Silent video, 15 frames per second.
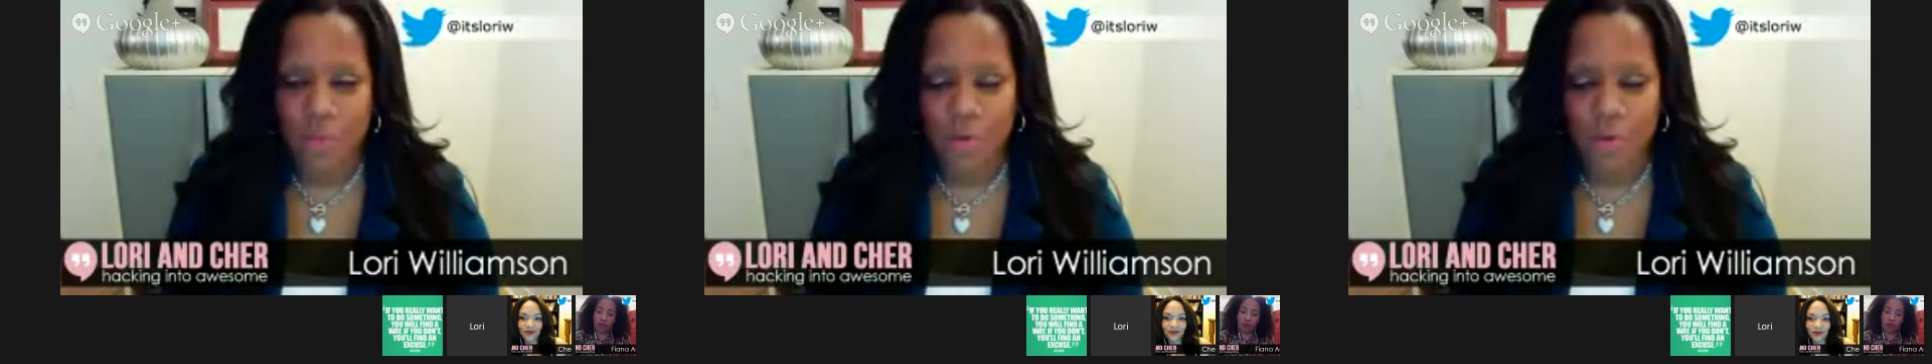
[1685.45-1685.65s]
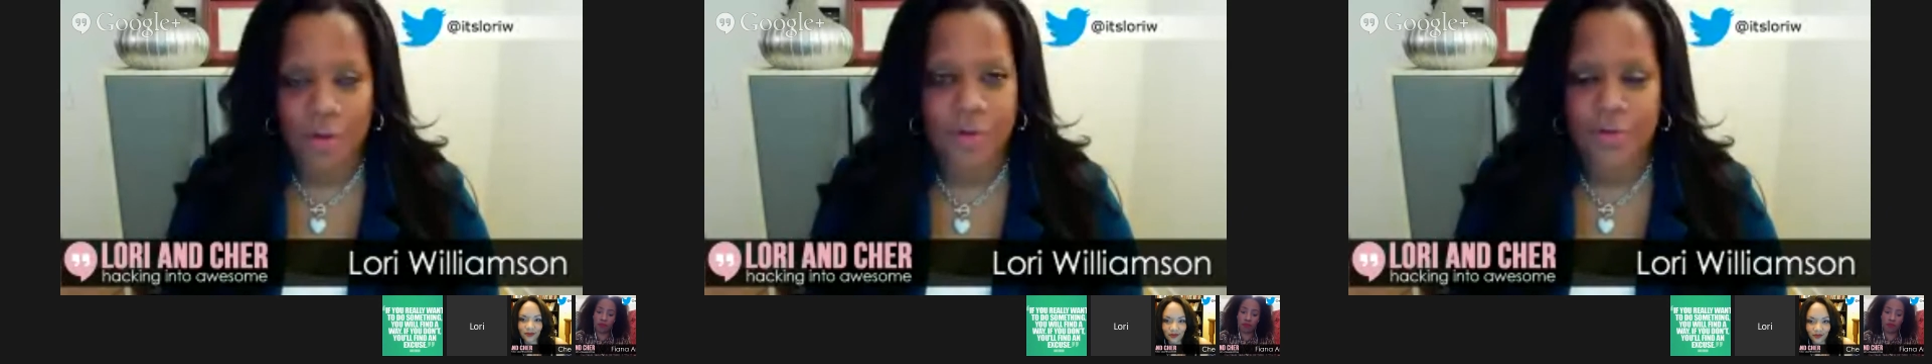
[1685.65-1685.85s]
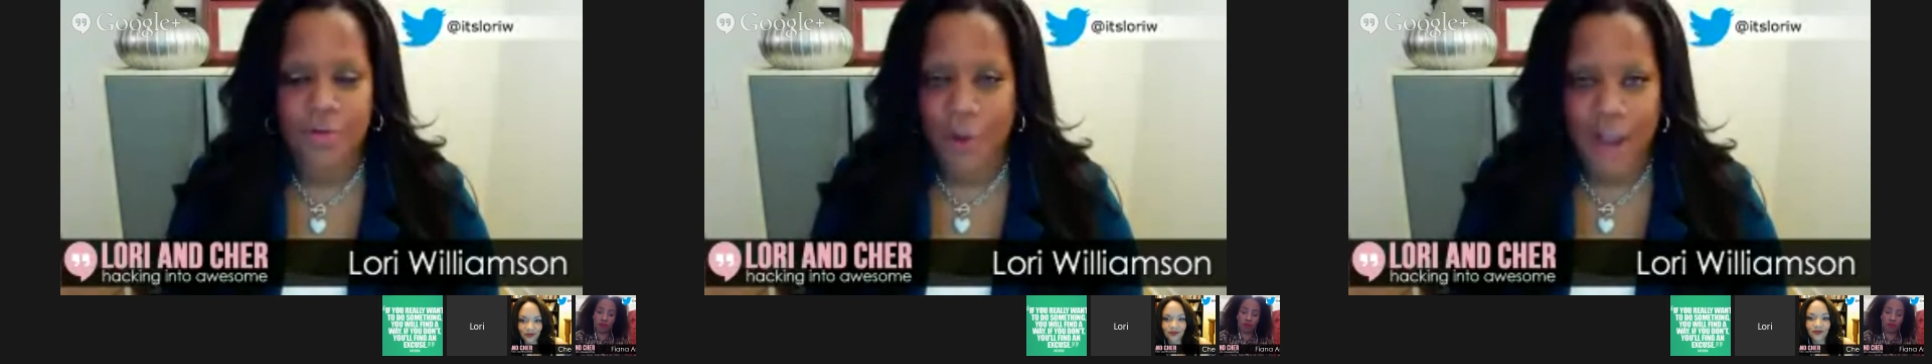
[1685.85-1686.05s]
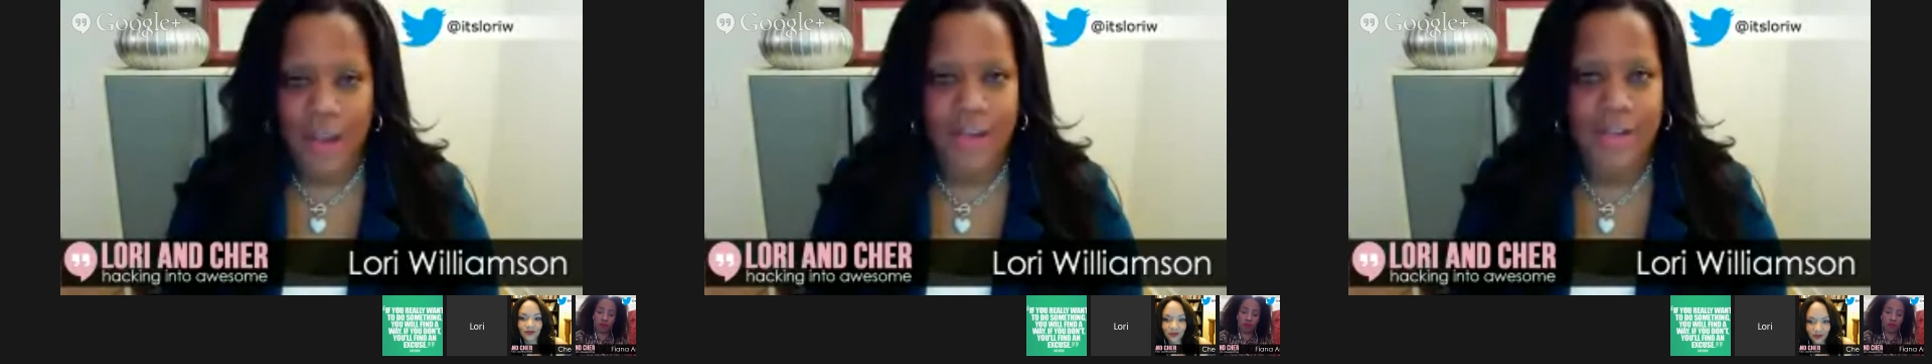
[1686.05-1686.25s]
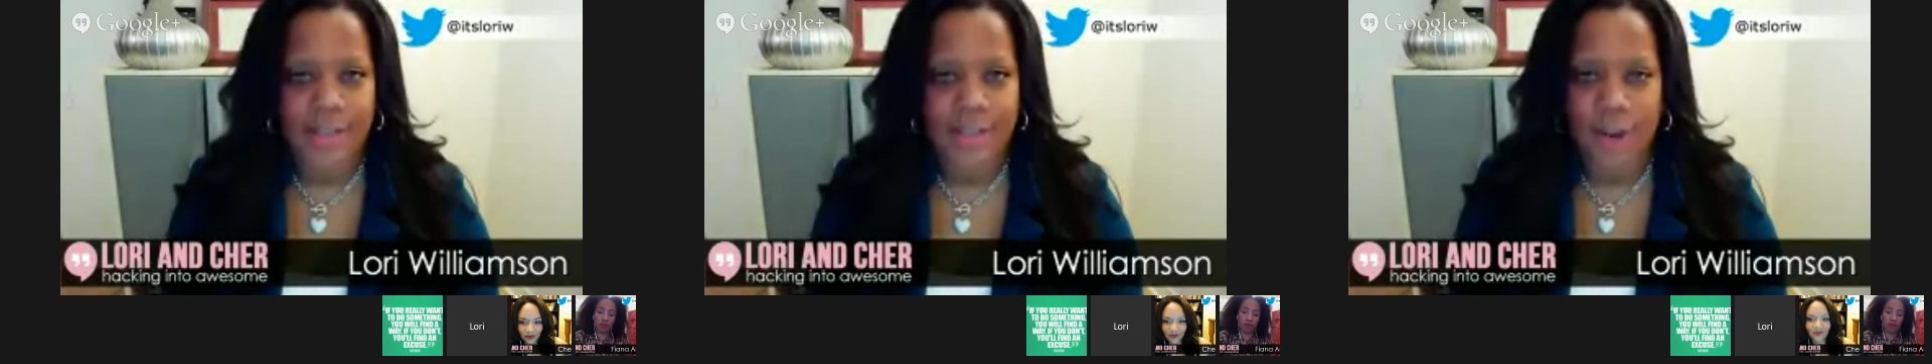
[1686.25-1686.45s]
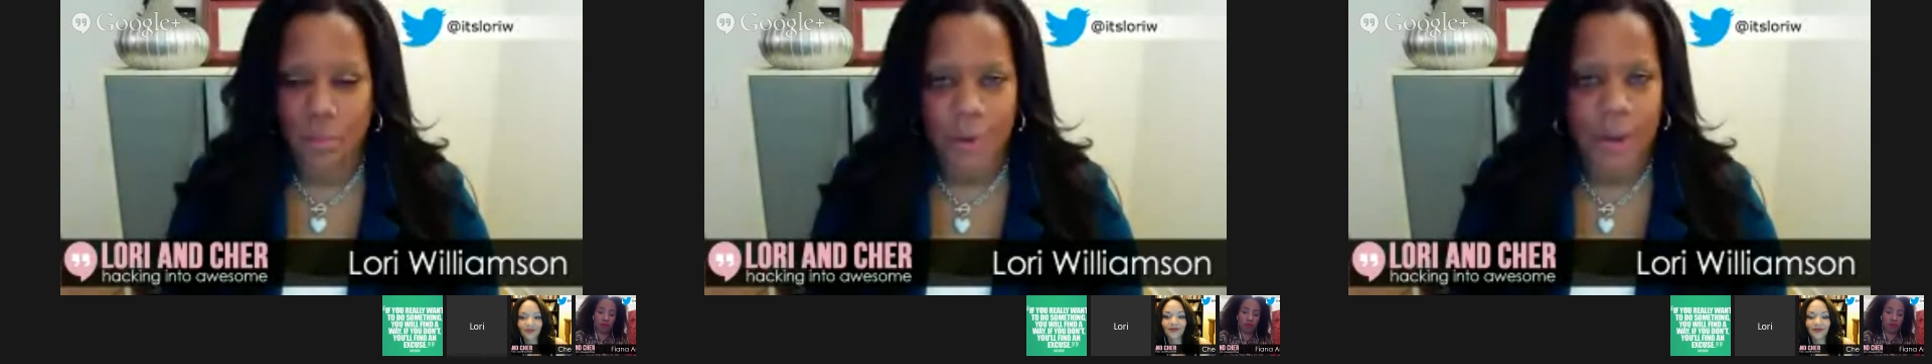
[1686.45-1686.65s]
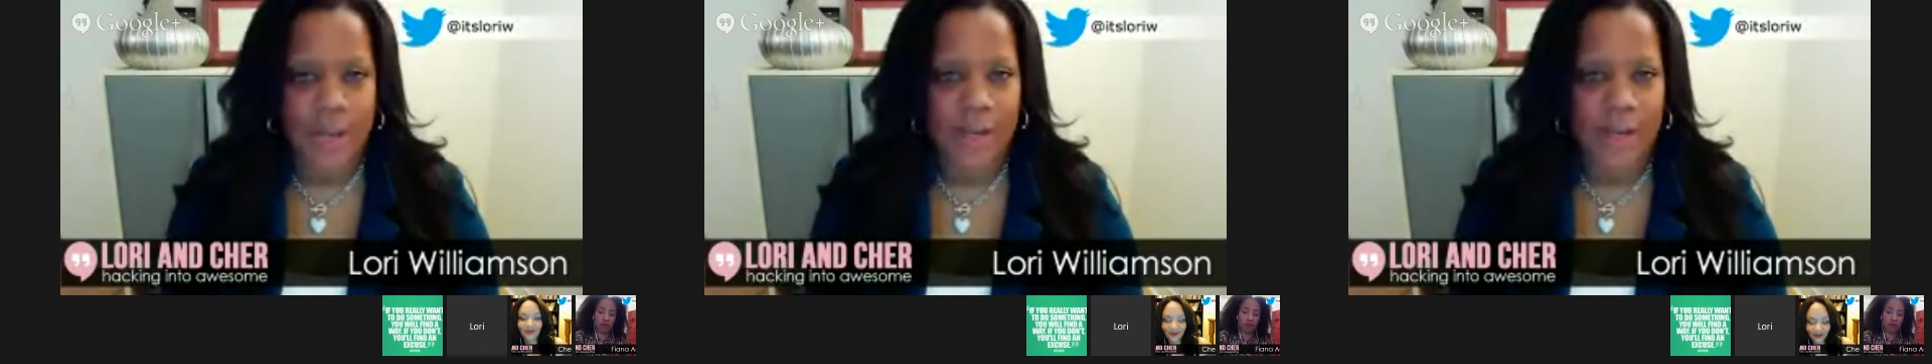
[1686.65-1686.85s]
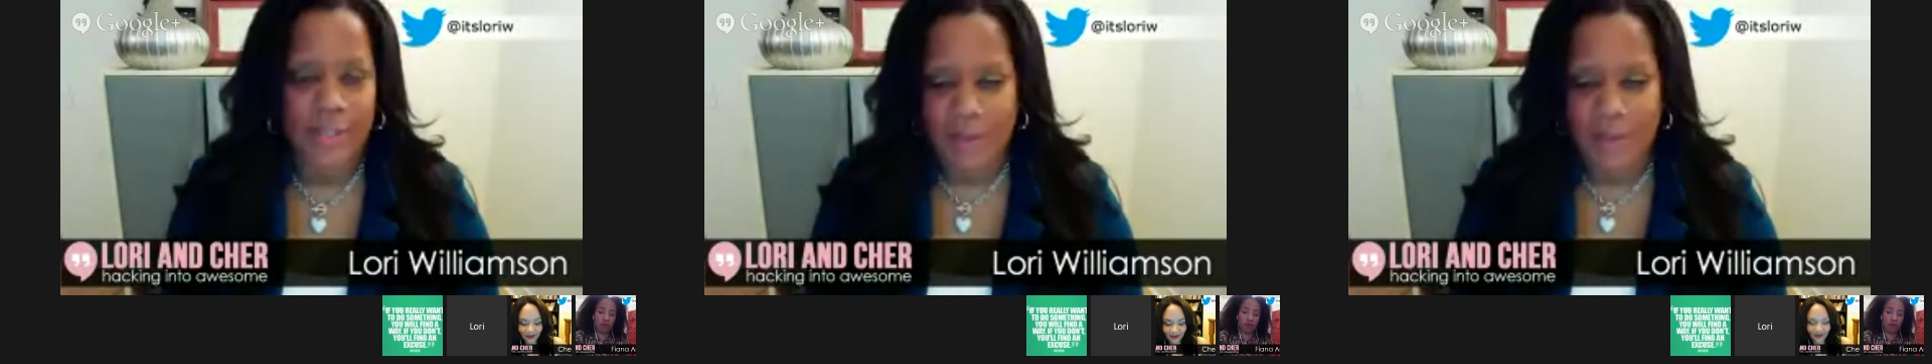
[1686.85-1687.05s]
You will find a
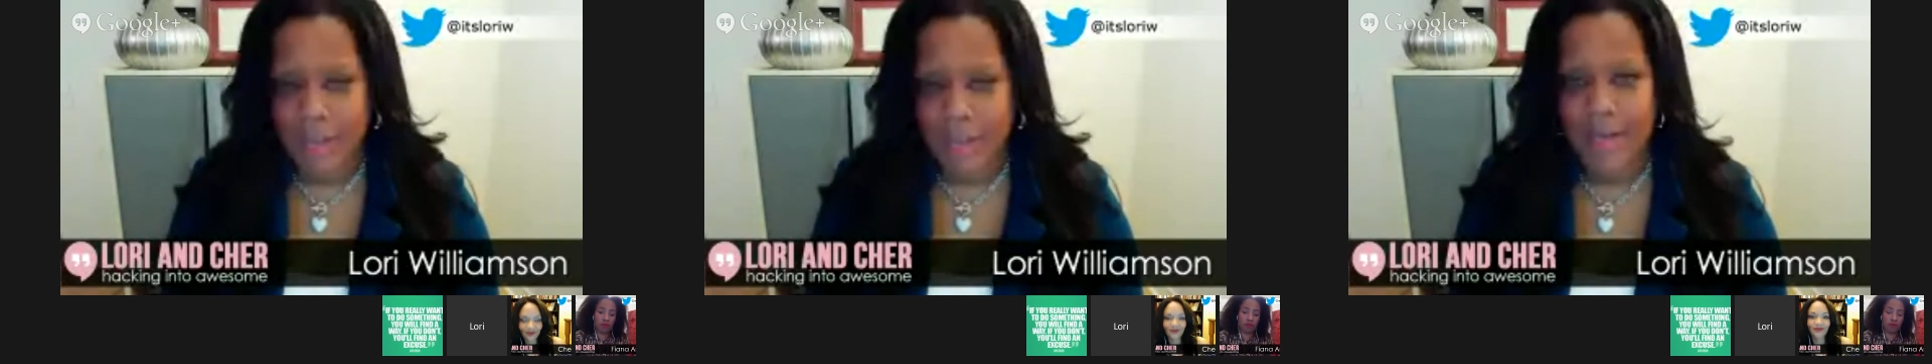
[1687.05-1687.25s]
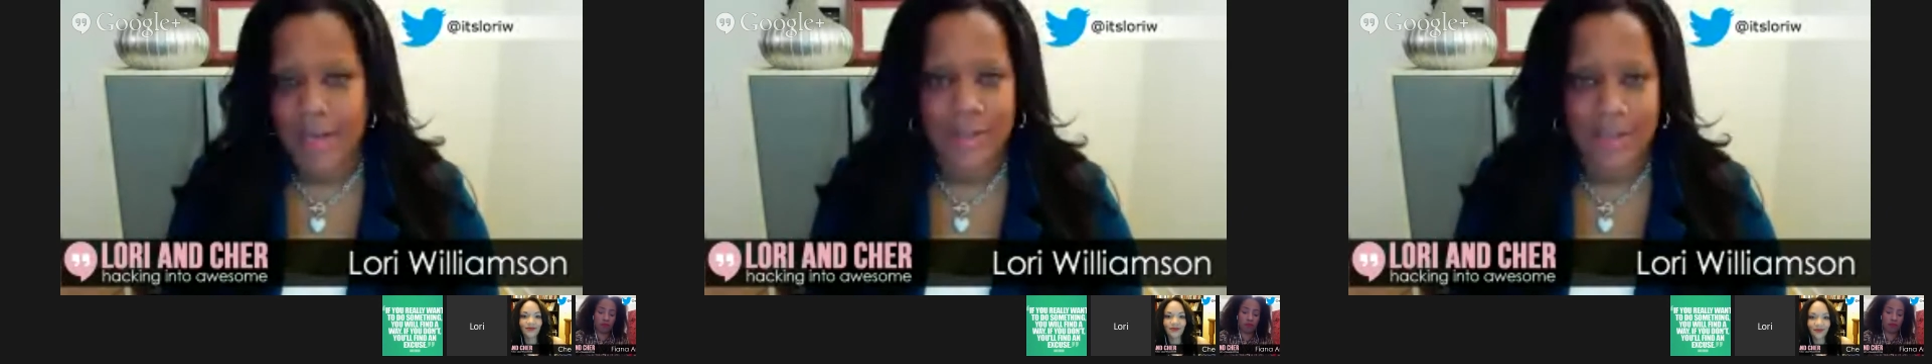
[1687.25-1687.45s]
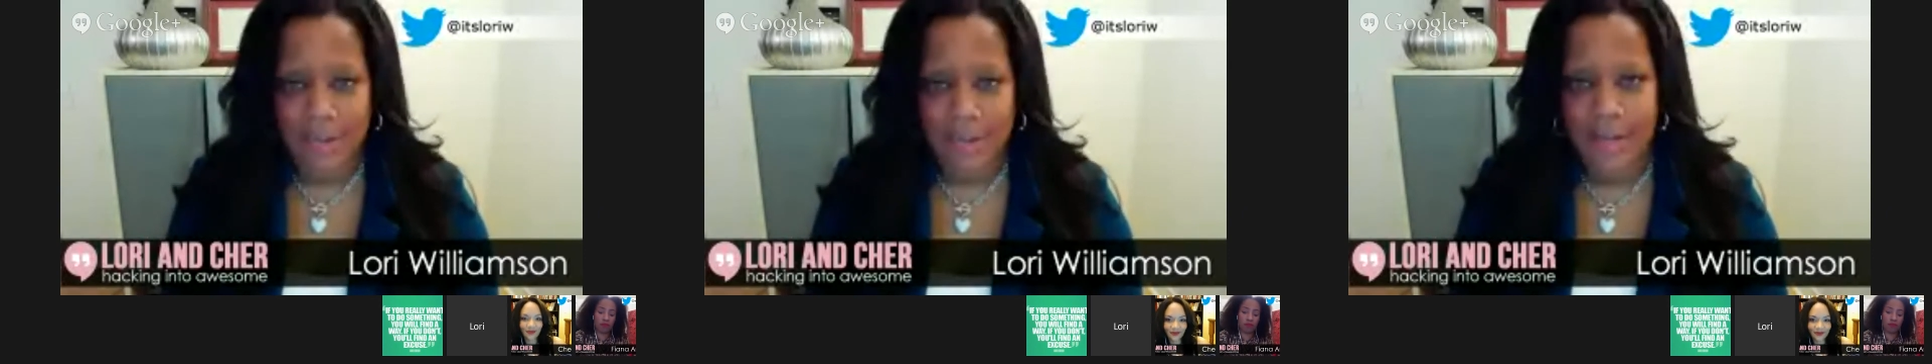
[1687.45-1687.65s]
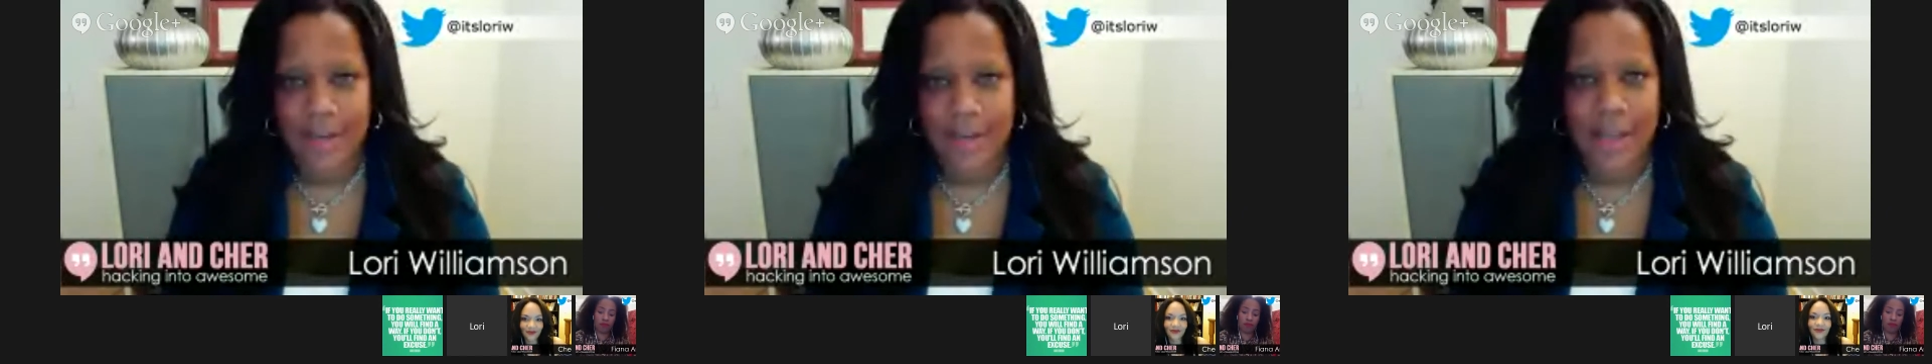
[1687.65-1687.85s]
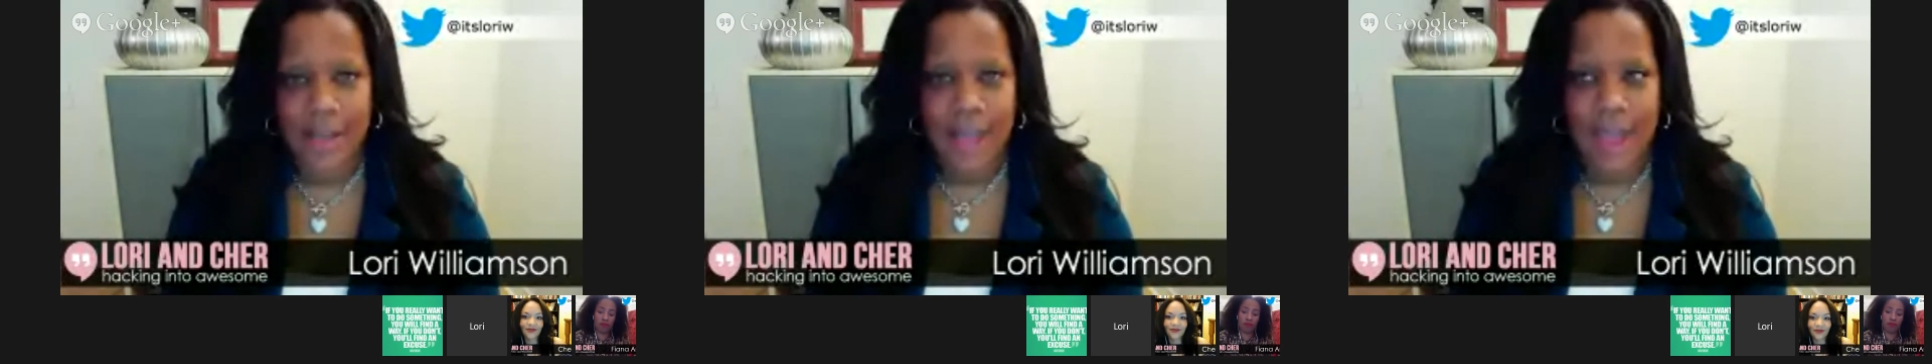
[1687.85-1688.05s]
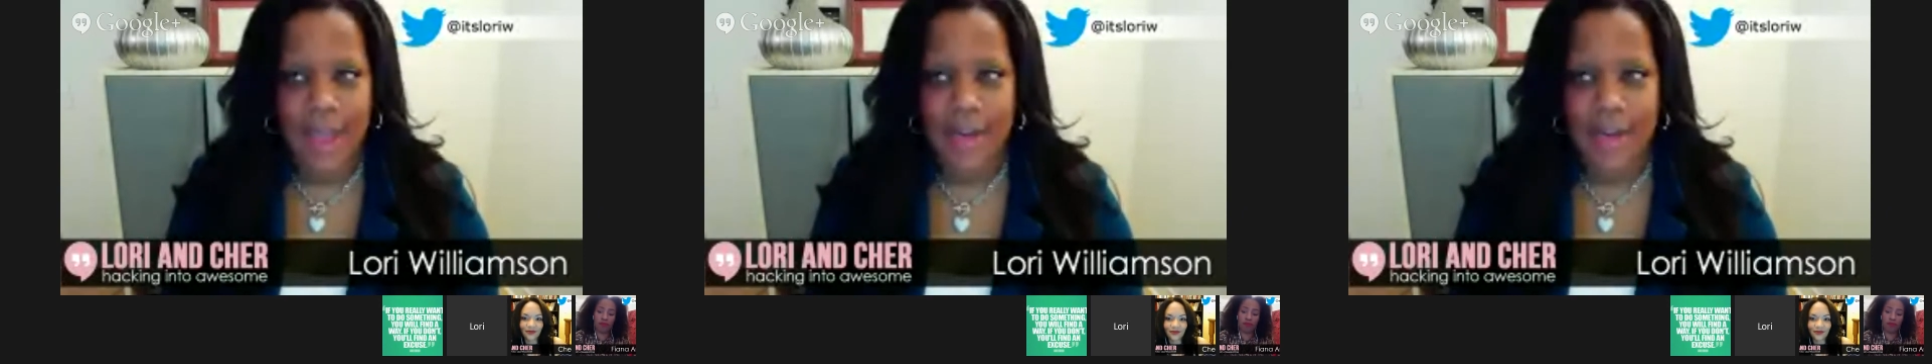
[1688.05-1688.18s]
way to get it done.